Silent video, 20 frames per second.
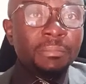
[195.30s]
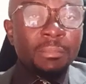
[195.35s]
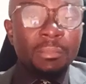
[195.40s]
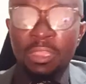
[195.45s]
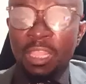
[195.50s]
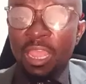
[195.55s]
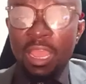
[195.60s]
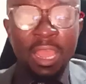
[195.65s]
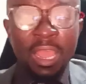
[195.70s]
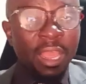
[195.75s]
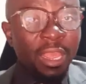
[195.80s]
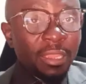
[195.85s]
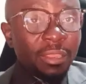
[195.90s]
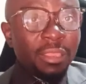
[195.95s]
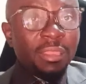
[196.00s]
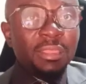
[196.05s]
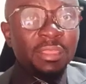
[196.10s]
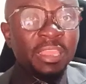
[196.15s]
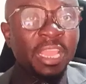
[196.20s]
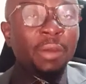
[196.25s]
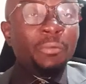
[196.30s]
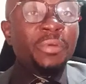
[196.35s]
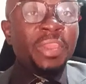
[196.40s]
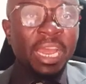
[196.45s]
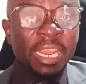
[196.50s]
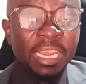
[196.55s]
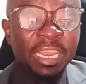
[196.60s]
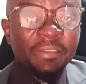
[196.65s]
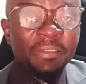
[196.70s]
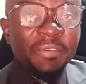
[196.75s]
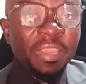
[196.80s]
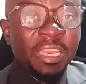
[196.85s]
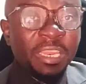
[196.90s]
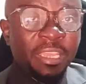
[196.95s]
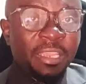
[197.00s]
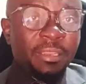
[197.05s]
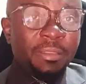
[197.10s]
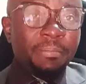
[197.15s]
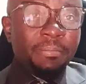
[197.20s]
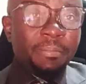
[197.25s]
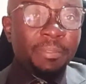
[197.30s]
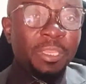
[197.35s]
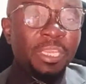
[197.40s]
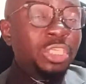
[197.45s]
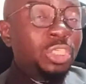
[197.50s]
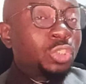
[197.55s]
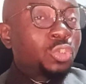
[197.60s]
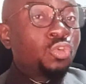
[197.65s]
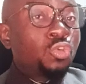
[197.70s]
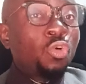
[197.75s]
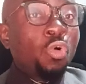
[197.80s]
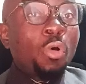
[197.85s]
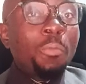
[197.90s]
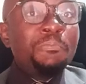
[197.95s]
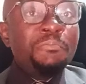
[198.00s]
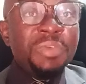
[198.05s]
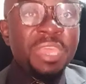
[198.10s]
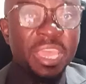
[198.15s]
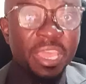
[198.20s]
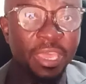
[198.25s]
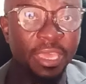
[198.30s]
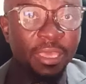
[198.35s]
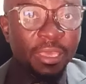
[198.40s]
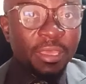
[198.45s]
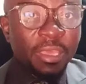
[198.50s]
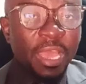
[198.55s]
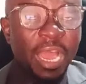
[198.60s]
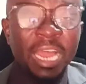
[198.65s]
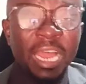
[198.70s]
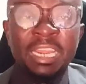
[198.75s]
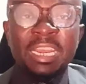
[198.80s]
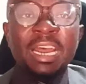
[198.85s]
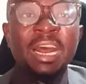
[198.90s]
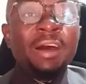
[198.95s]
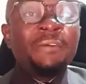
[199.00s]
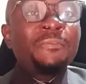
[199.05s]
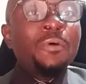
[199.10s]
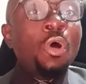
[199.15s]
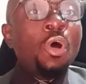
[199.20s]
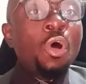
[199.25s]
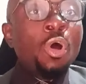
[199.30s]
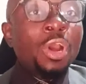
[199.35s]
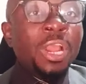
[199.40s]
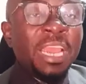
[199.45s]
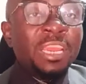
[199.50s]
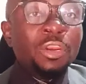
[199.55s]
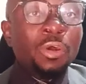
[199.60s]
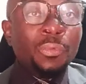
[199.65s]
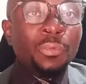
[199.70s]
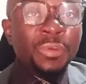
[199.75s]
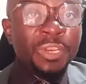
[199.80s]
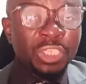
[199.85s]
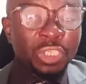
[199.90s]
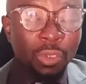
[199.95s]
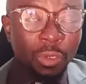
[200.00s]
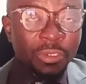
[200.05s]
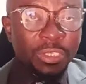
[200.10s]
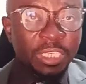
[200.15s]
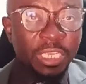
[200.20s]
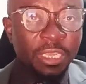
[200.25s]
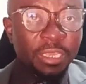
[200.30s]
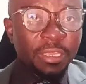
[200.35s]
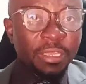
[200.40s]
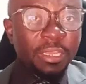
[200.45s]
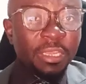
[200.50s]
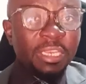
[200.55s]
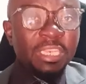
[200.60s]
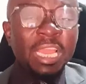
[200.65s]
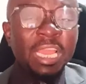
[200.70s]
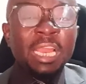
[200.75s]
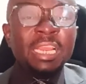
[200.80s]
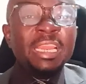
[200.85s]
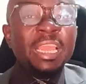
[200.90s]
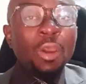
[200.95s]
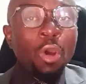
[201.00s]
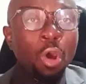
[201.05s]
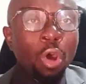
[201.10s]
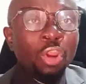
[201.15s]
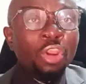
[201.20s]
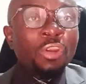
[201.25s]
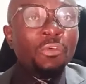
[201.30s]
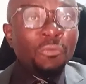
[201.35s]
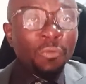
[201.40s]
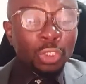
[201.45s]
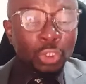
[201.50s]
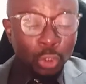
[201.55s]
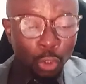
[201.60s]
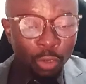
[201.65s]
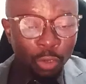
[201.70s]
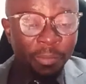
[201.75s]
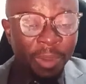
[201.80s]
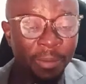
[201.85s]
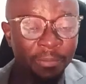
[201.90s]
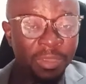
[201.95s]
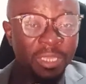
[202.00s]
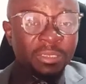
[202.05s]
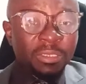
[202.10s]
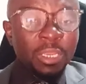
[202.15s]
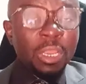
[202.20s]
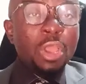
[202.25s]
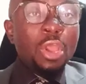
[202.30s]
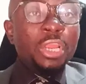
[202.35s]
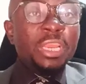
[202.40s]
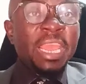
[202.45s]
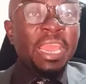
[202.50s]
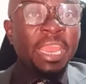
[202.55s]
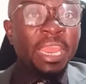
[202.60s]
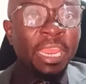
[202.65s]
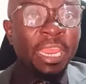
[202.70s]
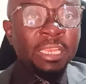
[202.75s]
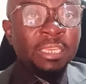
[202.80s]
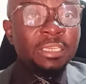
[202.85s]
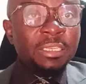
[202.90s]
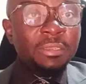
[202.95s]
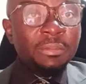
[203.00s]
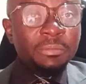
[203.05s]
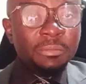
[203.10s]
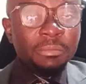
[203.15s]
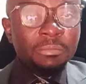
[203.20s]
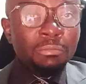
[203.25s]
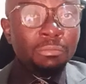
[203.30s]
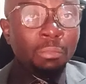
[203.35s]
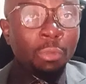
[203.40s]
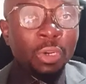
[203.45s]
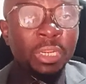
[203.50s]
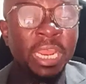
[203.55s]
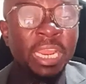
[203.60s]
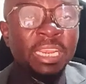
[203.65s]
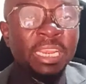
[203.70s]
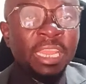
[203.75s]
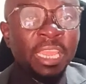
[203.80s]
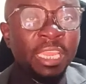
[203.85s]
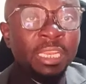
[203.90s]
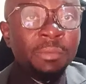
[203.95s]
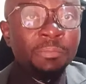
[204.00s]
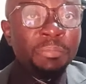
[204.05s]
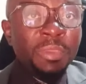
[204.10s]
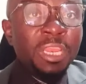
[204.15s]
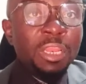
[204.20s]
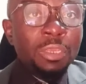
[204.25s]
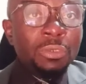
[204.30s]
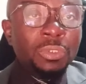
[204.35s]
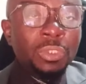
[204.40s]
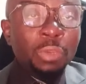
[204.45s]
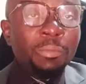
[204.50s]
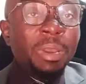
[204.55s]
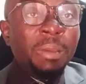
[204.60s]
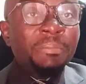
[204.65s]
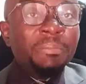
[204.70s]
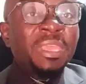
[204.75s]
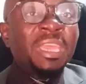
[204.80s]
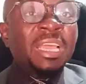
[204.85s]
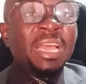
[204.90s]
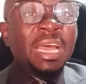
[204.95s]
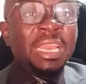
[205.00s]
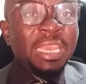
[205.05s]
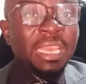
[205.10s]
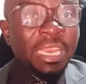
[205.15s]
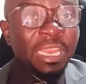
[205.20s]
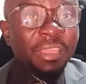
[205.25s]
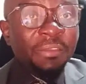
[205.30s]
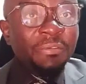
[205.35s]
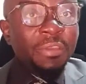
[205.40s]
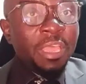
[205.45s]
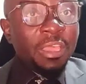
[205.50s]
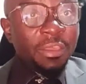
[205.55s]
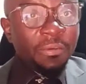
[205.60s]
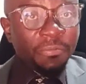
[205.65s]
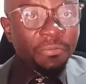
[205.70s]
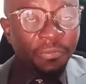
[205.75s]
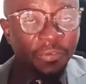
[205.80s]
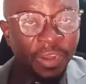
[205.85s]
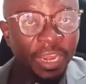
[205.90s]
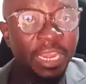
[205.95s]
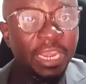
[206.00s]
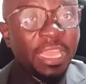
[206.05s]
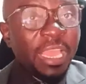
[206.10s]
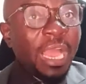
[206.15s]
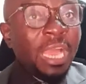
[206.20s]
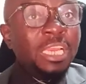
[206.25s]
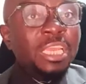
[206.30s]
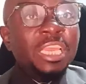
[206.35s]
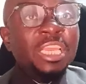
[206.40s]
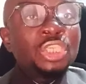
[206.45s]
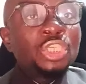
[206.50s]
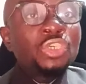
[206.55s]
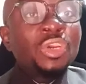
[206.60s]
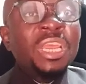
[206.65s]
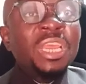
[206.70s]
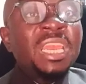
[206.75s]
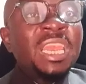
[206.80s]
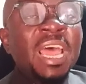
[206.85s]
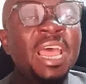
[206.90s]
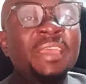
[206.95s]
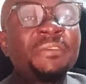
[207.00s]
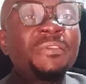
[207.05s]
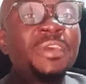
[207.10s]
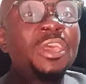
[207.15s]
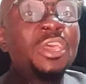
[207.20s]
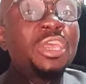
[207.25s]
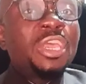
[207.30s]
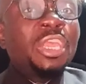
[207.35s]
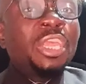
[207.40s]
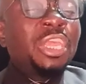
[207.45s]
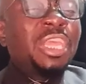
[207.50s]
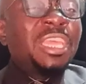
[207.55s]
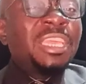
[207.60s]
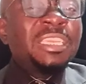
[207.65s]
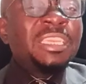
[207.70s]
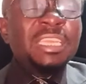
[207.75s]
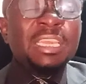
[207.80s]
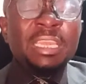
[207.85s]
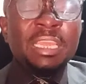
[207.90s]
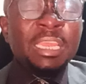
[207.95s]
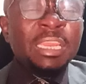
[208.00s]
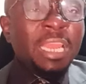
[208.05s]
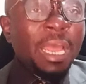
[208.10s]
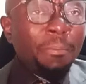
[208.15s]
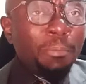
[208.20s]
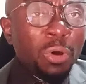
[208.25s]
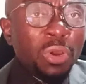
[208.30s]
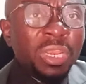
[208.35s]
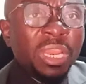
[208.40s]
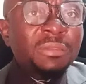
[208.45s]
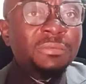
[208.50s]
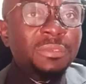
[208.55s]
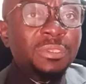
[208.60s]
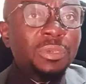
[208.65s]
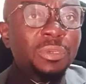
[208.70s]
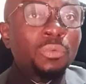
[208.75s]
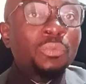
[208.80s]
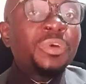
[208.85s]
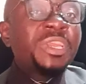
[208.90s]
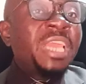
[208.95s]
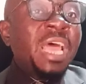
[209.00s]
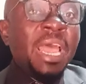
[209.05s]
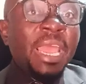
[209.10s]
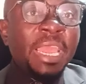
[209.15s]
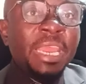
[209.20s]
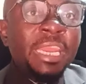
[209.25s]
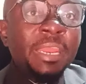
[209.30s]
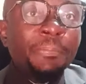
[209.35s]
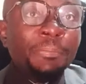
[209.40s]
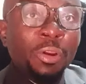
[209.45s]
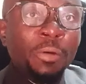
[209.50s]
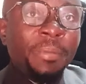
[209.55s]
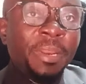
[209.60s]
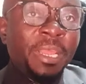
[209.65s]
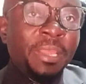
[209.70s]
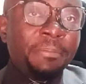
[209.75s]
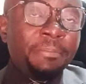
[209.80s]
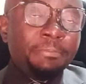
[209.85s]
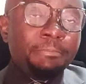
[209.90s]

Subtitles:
The earth that we are living in is so big and have all kinds of resources that all of us human beings, more than 8 billion human beings can live freely and enjoy life in abundance without any problem.